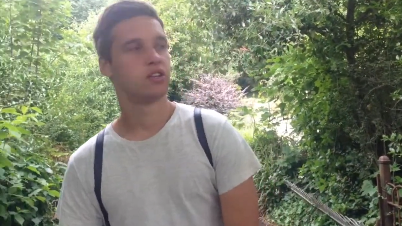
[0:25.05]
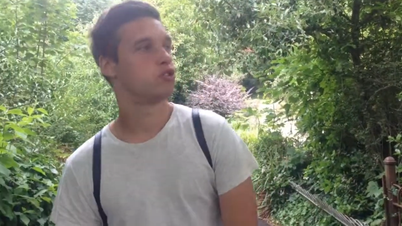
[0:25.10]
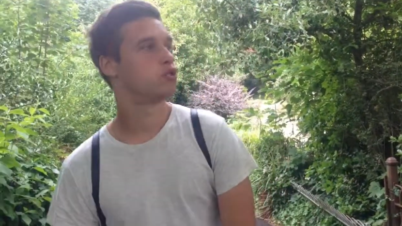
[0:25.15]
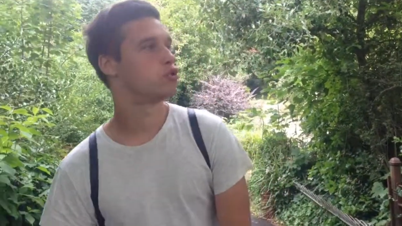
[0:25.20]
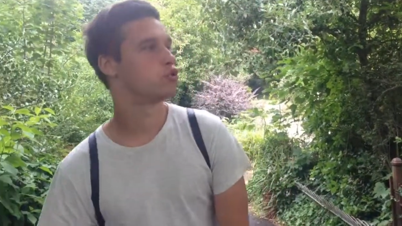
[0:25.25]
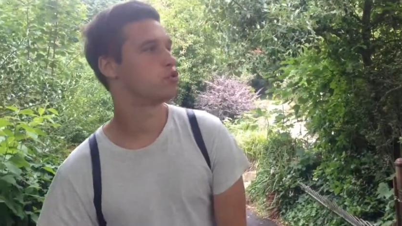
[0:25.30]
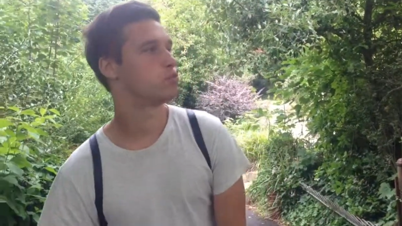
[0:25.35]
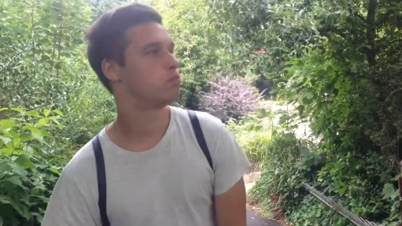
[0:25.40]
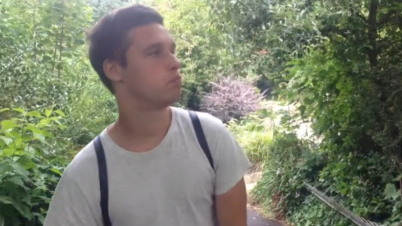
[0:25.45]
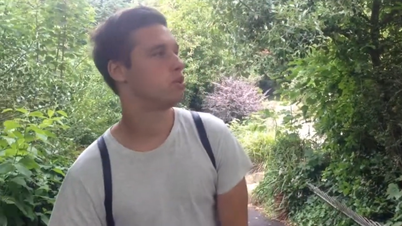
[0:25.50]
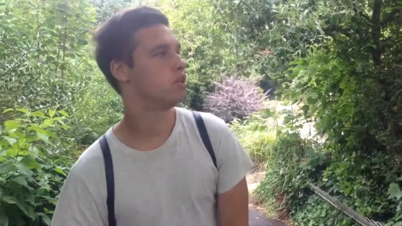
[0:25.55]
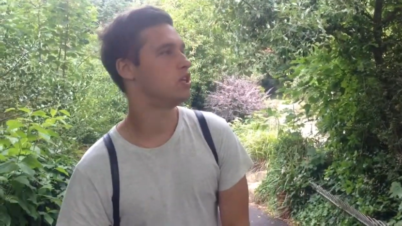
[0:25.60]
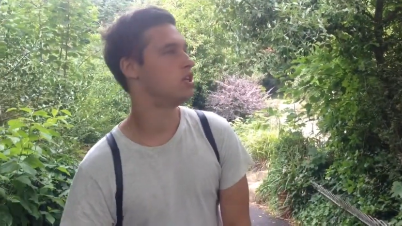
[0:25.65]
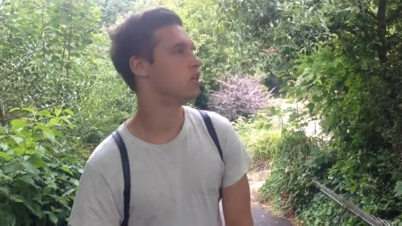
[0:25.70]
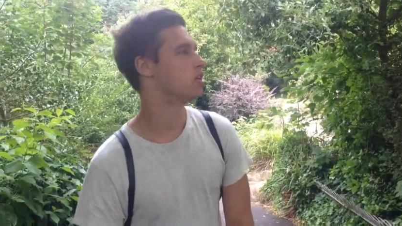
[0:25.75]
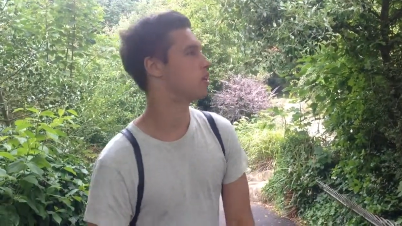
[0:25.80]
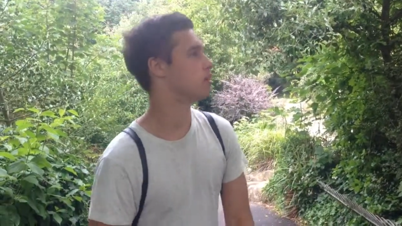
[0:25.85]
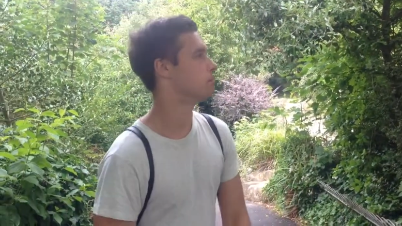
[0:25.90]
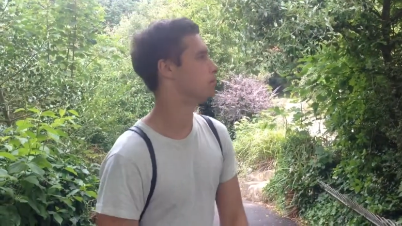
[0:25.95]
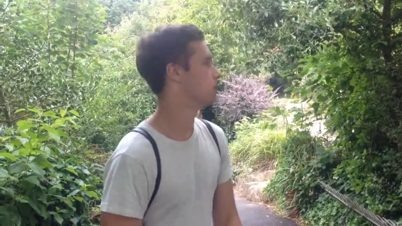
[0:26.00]
you
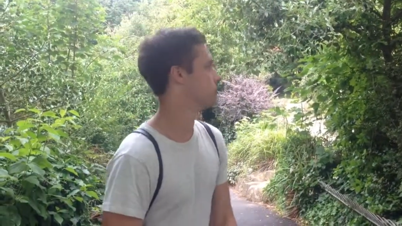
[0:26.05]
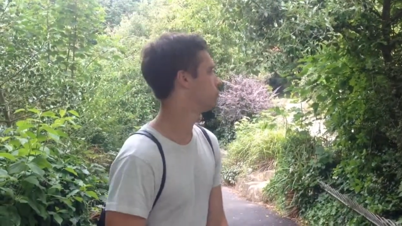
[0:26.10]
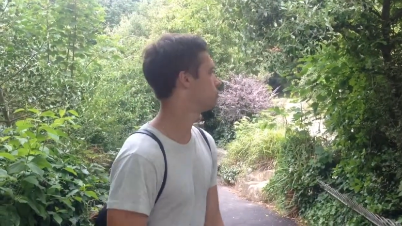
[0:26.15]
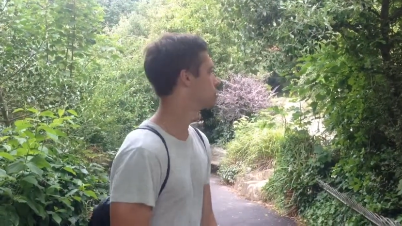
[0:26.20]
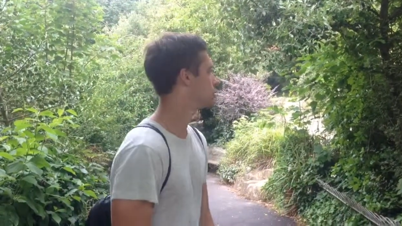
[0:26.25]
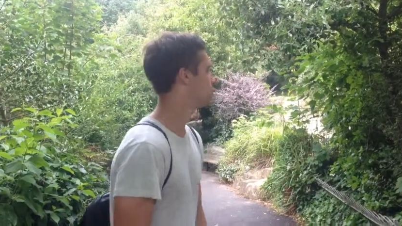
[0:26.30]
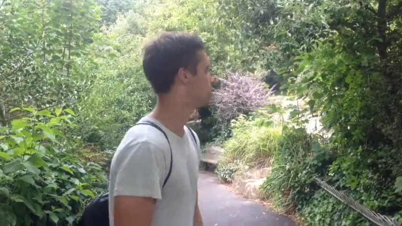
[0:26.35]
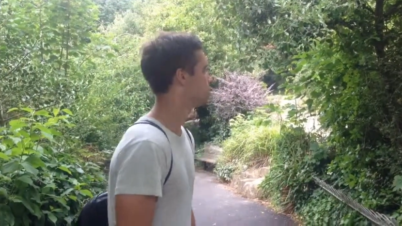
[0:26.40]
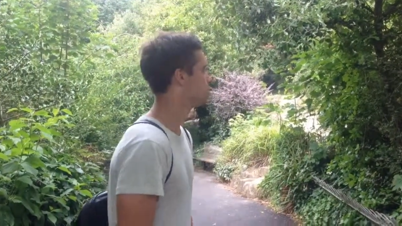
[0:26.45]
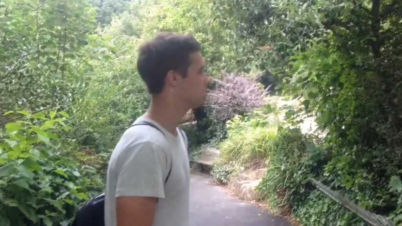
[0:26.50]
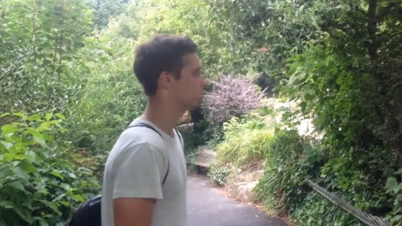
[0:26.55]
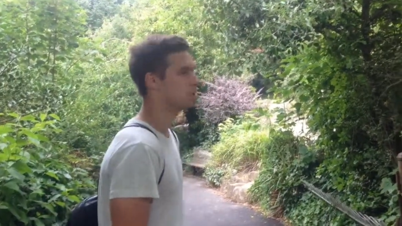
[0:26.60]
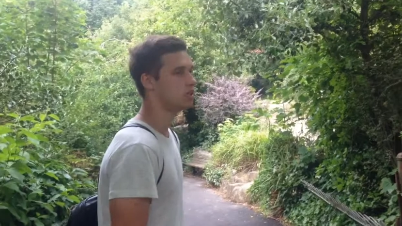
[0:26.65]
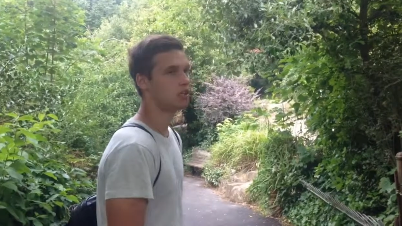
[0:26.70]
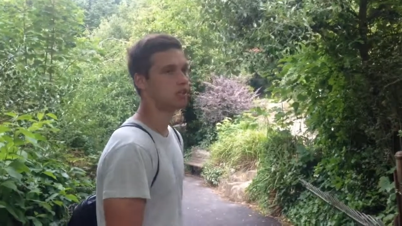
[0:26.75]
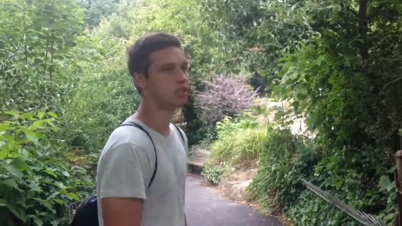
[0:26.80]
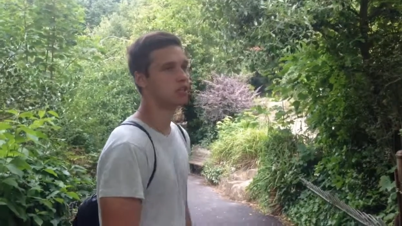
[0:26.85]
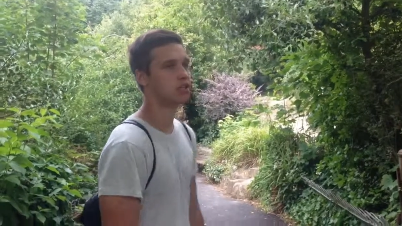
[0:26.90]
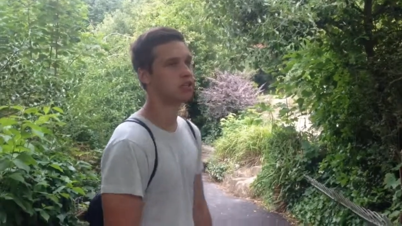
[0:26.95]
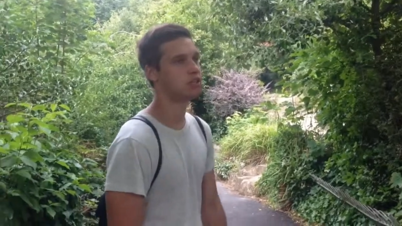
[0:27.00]
speak emotionally,
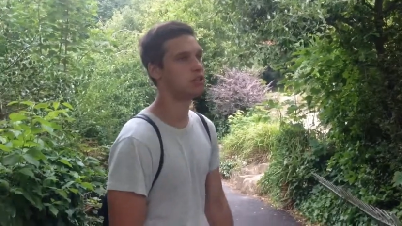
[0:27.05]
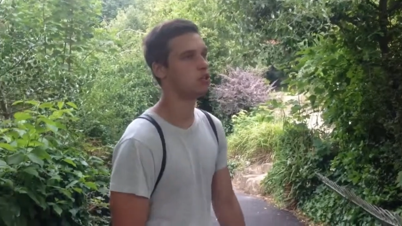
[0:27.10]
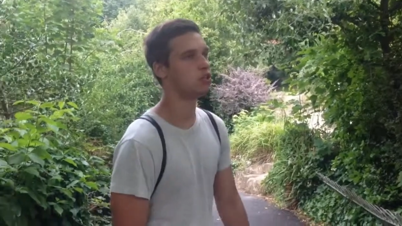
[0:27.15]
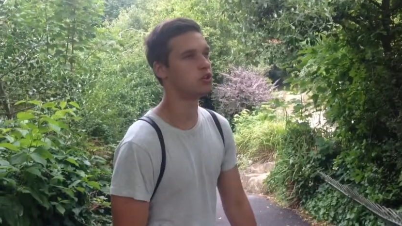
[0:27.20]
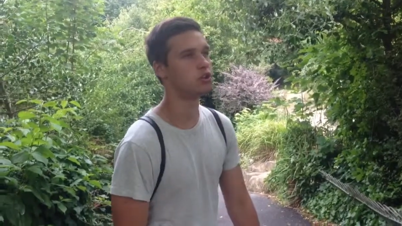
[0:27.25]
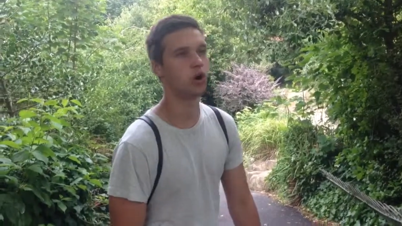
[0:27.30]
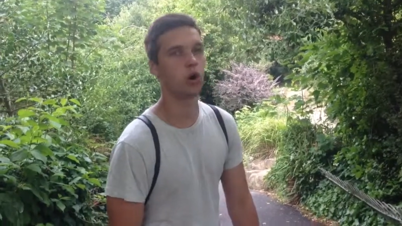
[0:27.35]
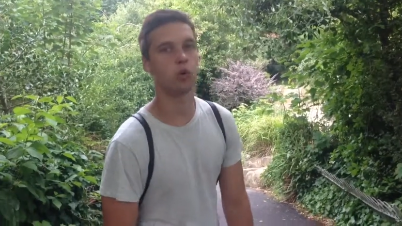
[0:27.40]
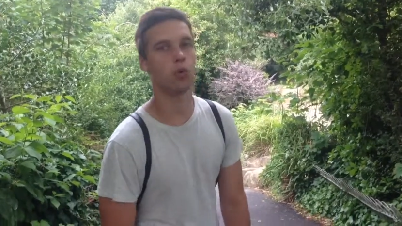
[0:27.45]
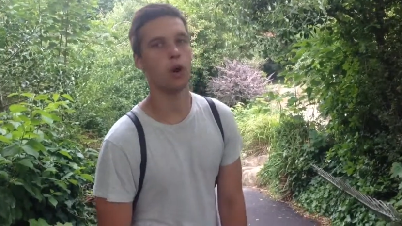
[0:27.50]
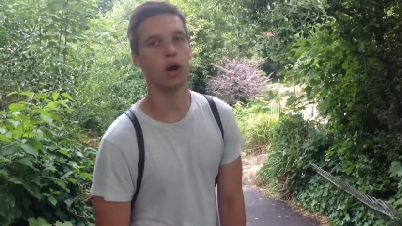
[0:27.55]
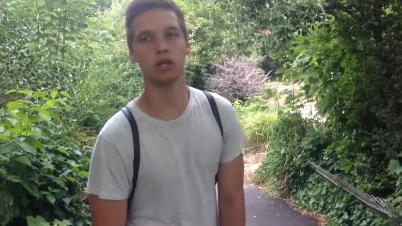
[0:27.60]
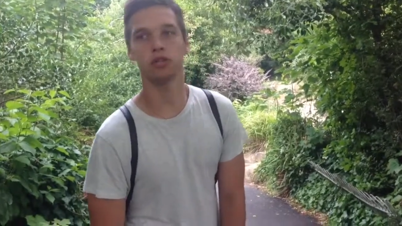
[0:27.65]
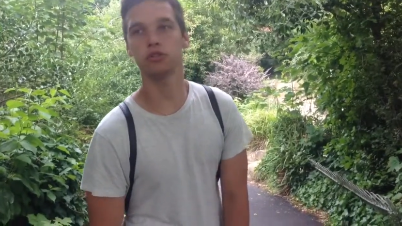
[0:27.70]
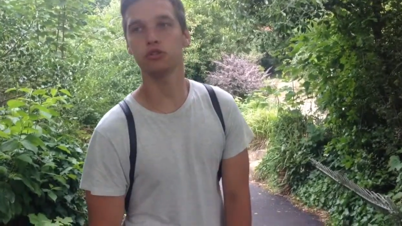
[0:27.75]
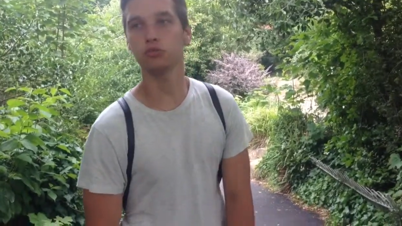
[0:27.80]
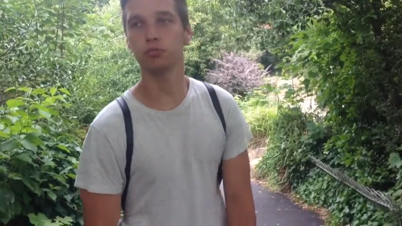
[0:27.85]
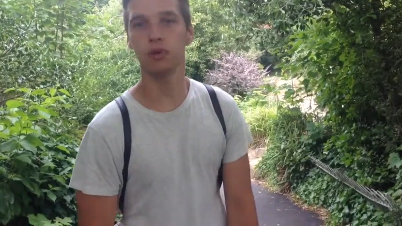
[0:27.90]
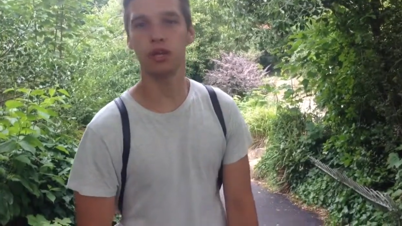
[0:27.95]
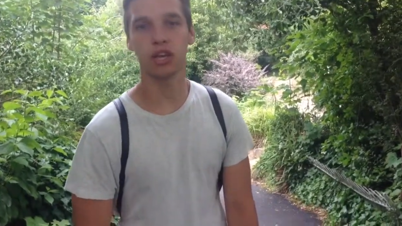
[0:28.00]
you know
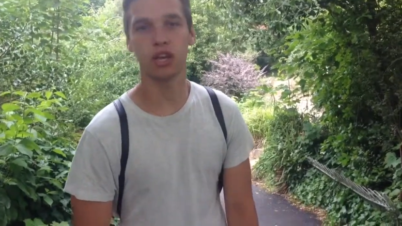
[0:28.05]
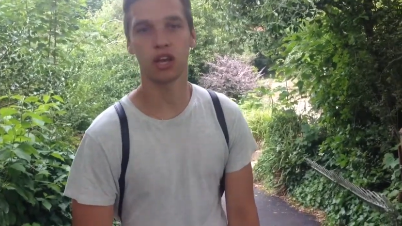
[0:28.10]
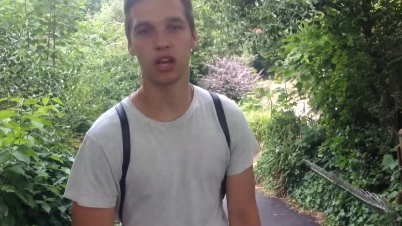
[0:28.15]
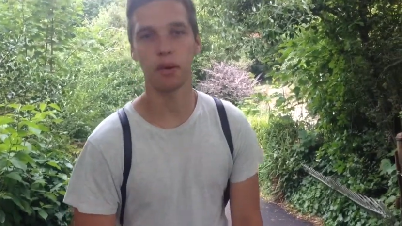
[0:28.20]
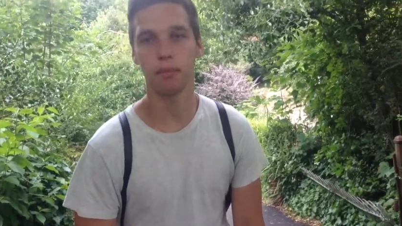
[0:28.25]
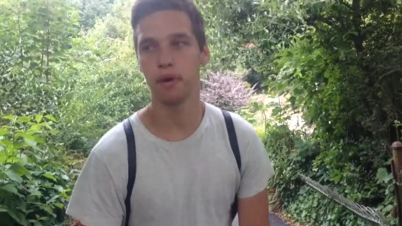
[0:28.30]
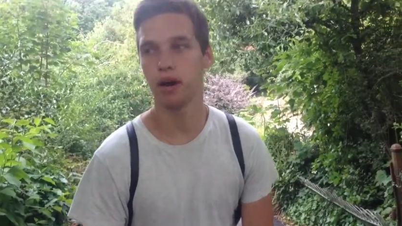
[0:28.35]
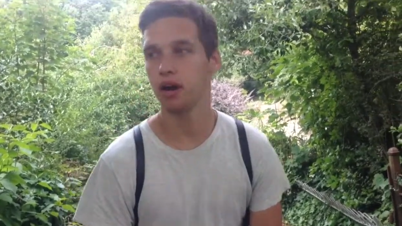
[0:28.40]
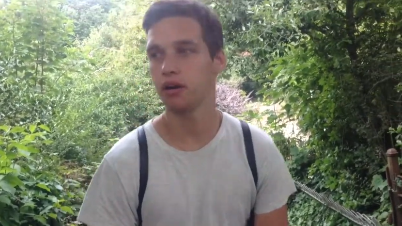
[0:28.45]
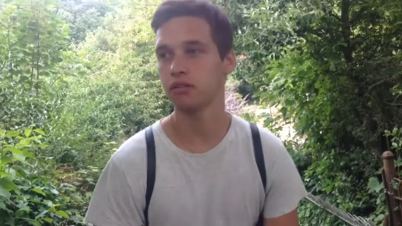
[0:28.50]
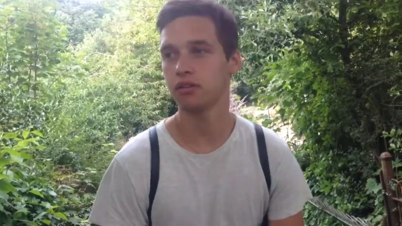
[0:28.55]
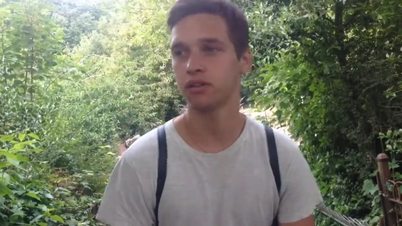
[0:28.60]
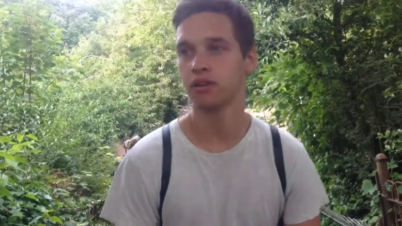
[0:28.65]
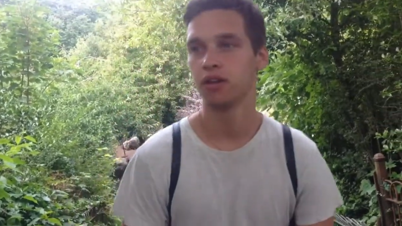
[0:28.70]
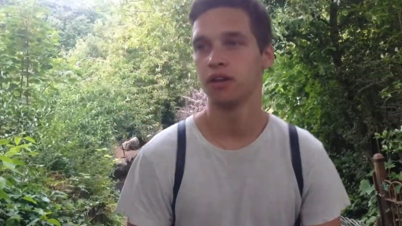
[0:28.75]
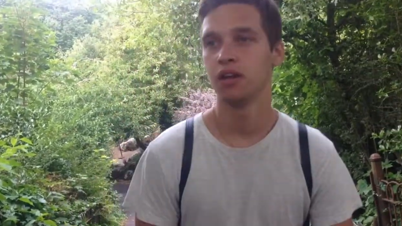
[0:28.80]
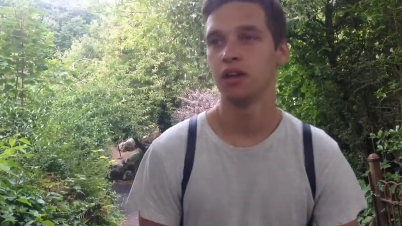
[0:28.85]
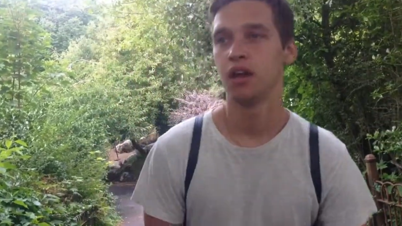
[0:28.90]
what you're speaking about.